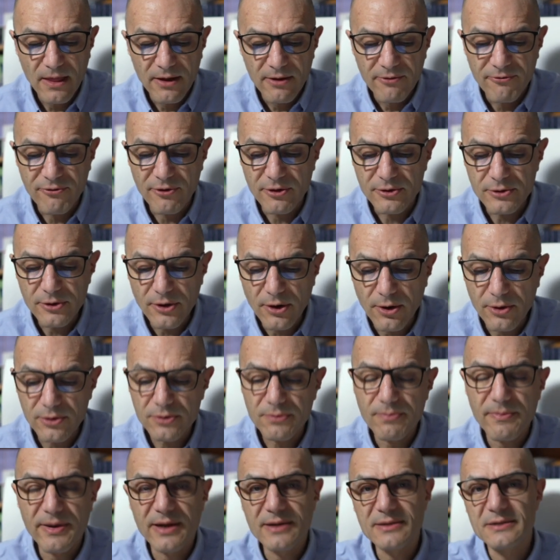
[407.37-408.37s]
For the
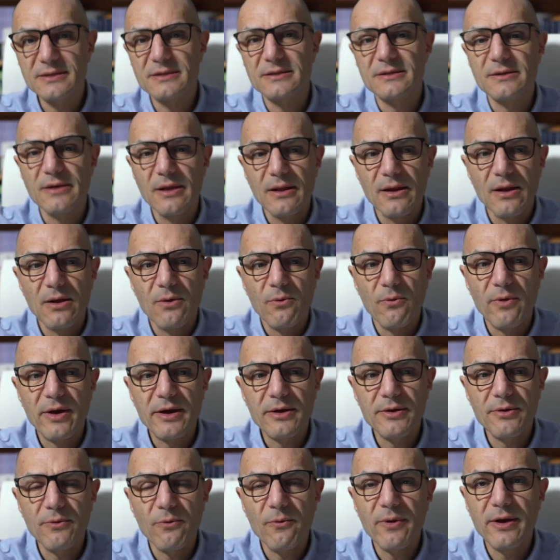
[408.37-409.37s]
hot melts,
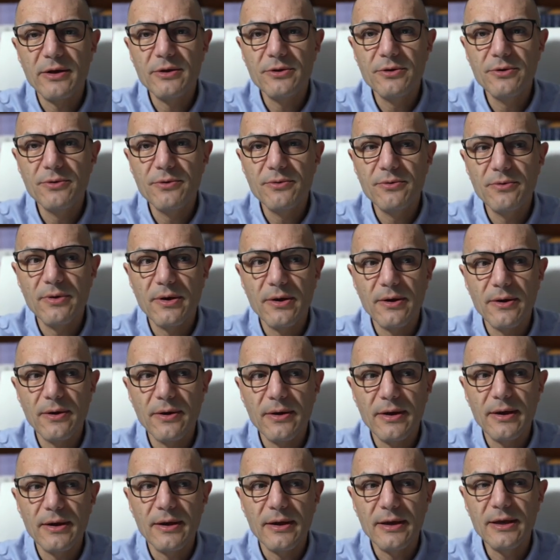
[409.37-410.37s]
when you